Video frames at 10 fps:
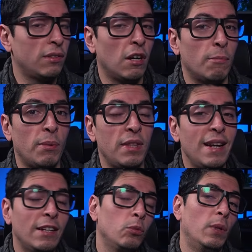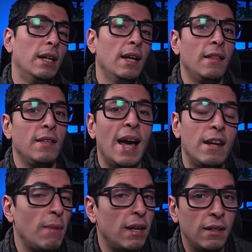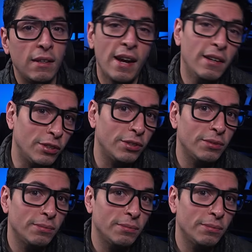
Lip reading: talk about the next one, the animated characters.